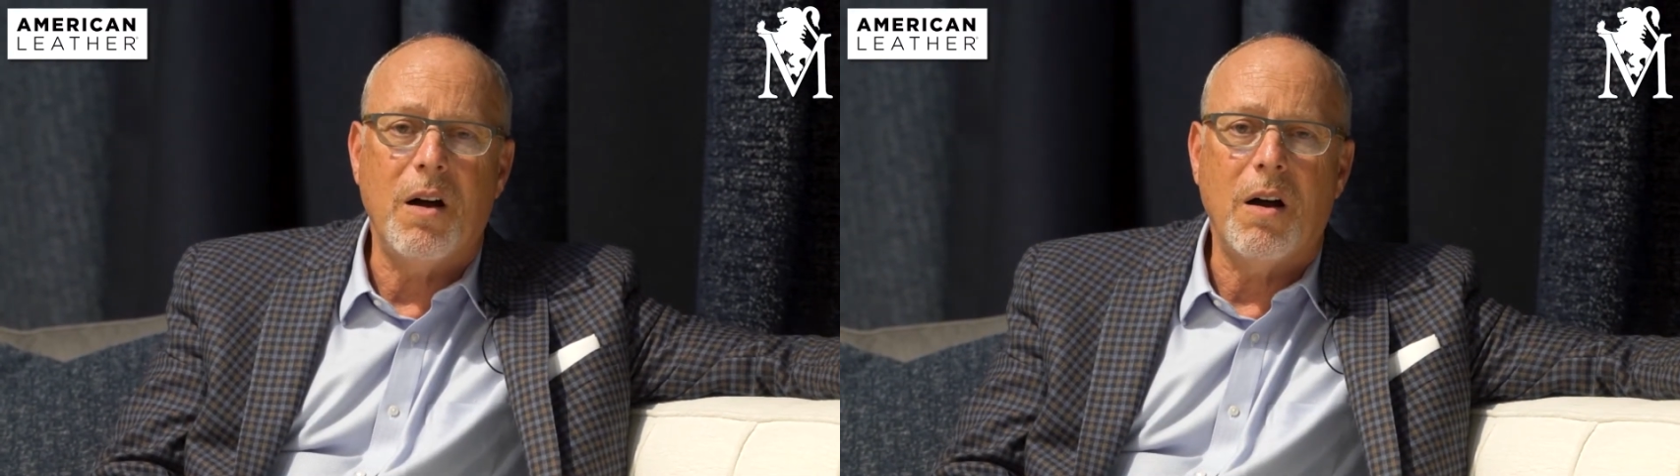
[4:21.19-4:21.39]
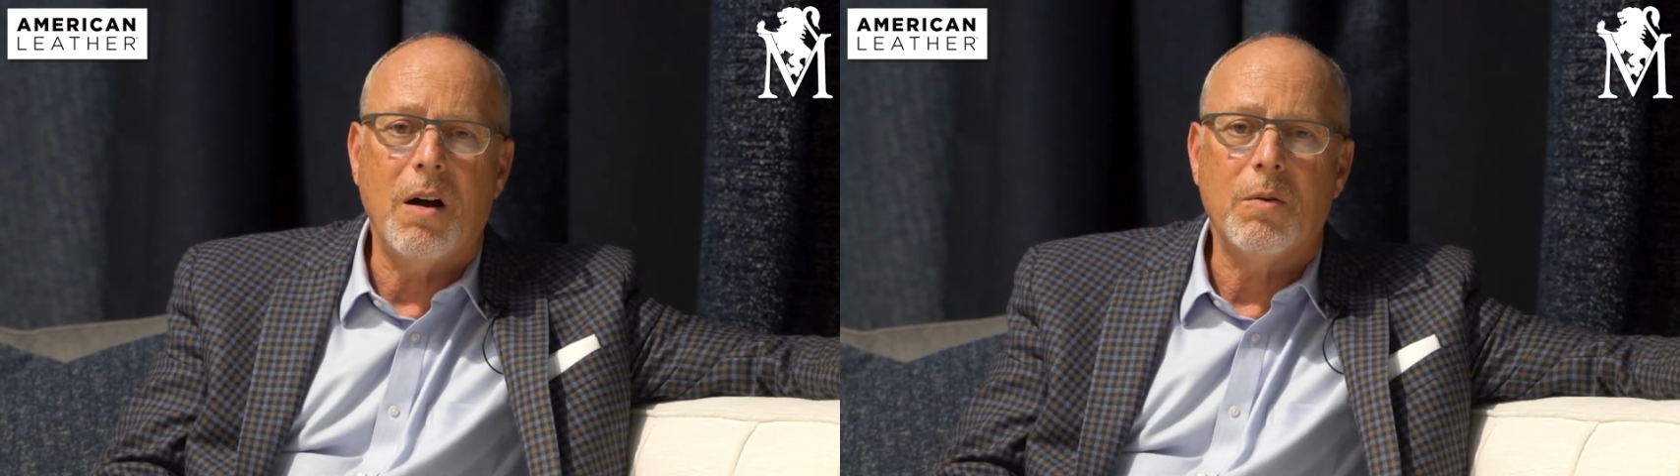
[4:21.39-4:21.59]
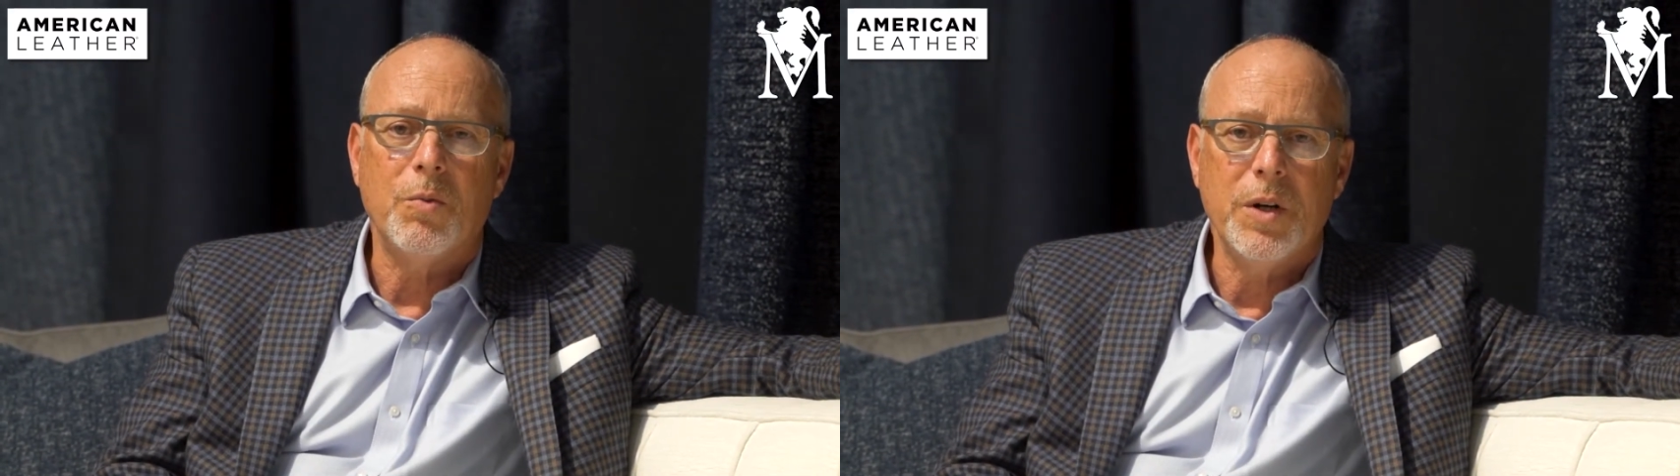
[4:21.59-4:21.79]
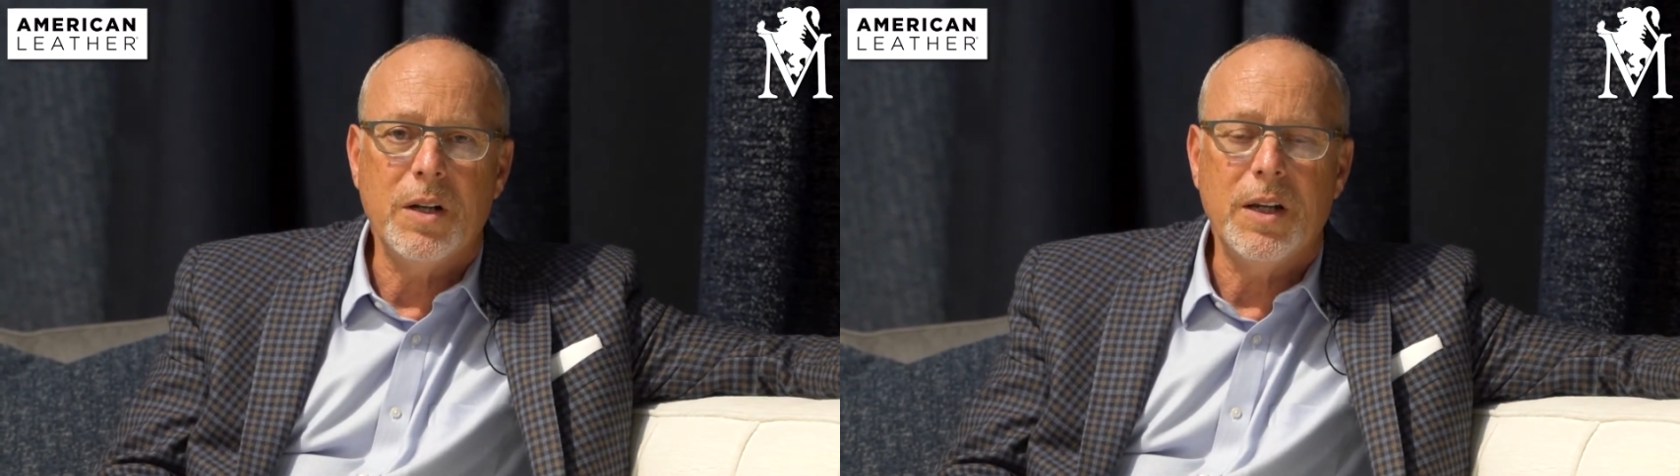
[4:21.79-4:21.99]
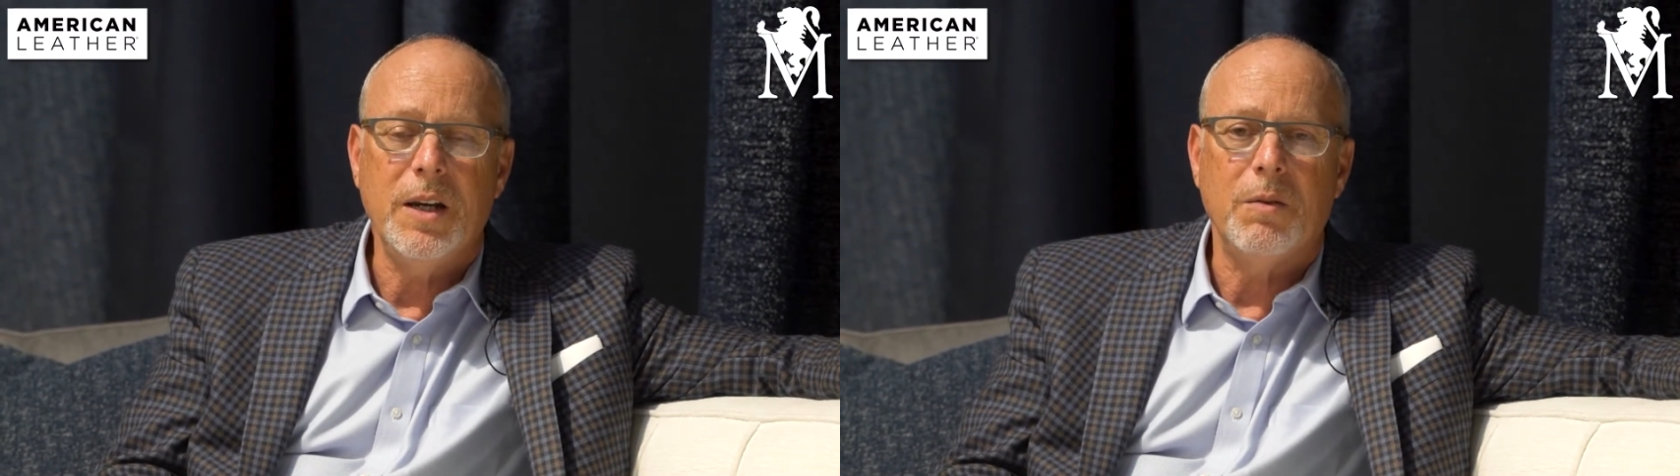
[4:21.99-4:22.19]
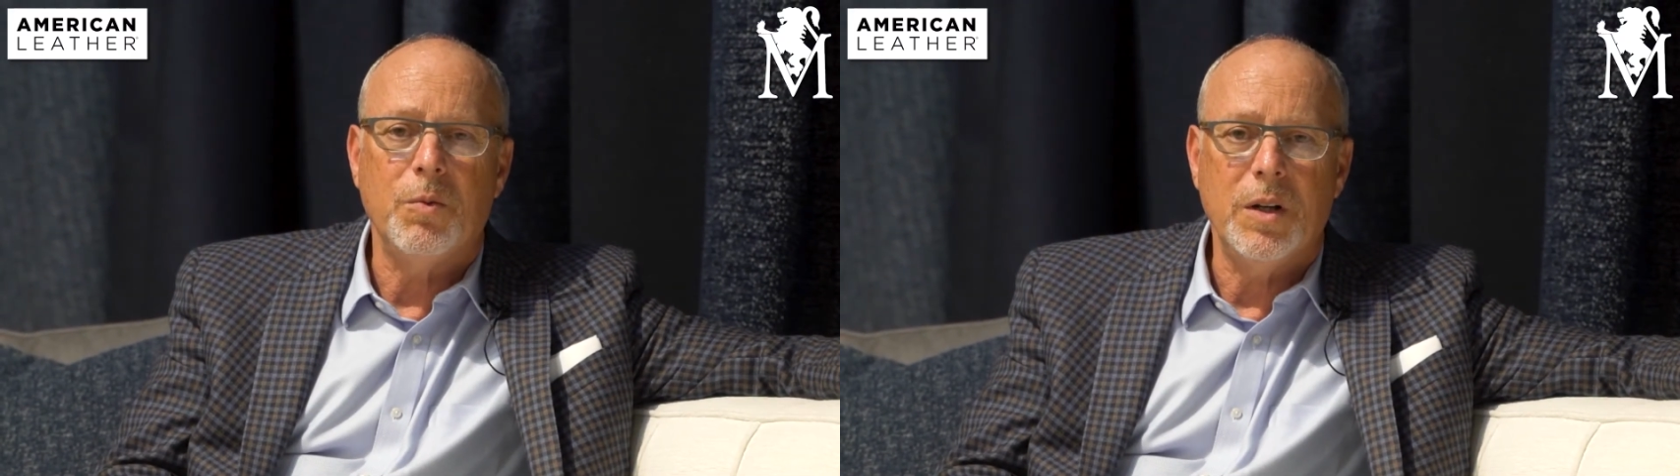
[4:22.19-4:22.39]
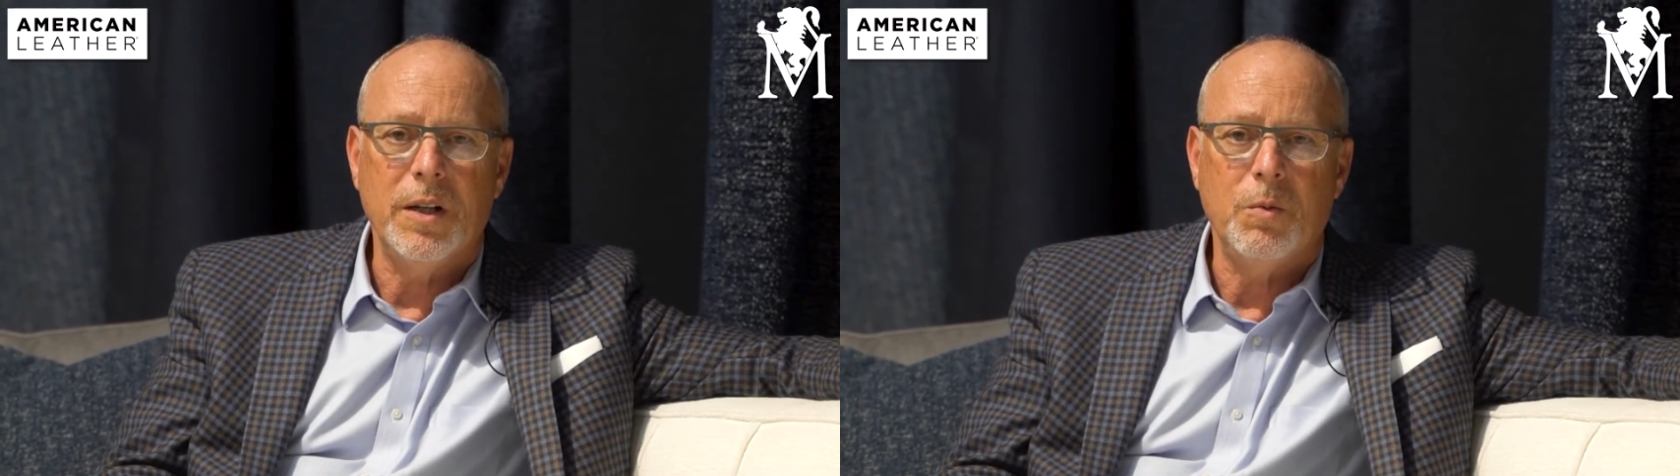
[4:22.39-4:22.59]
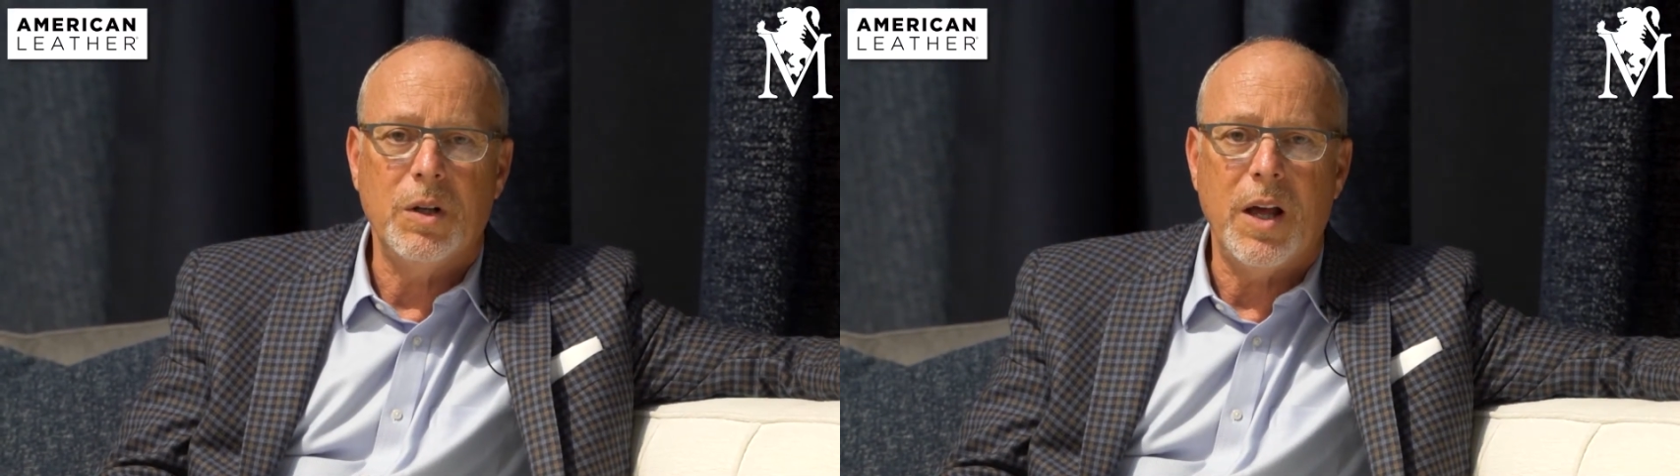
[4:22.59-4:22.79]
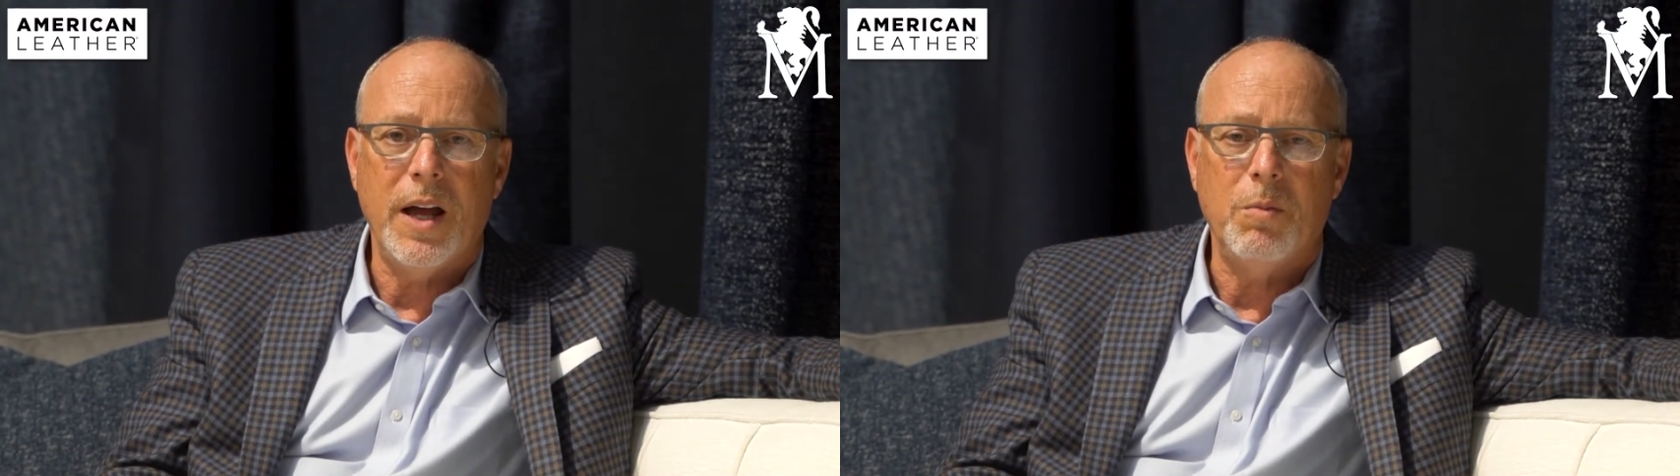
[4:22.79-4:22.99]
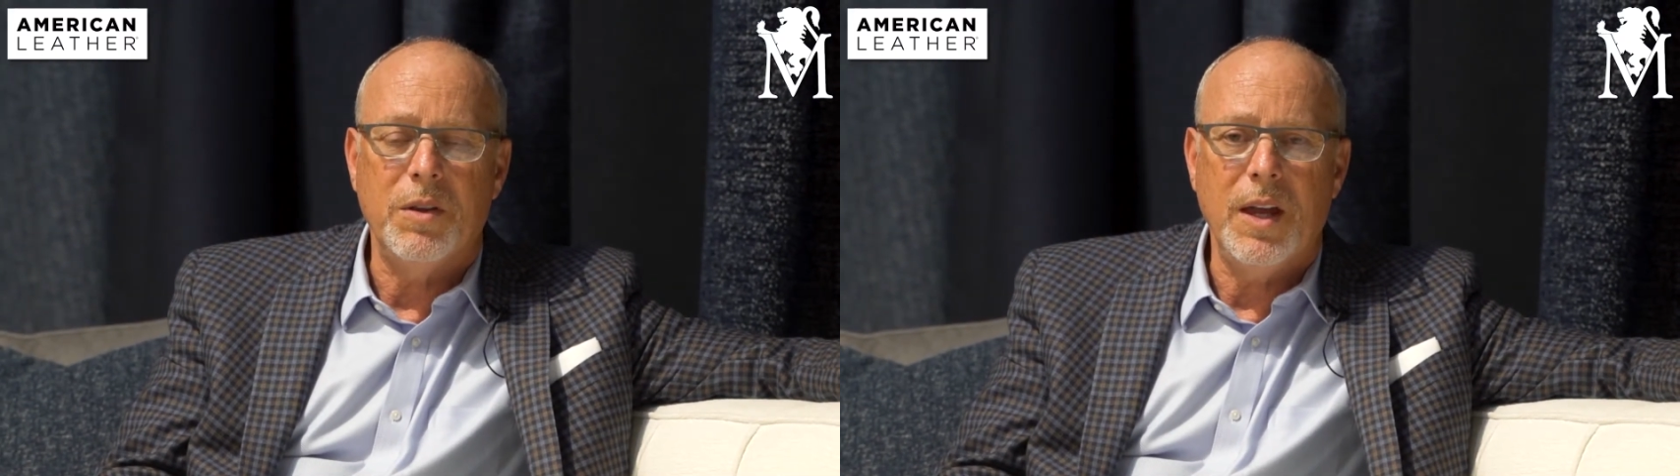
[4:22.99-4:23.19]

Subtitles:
are really, really reliable.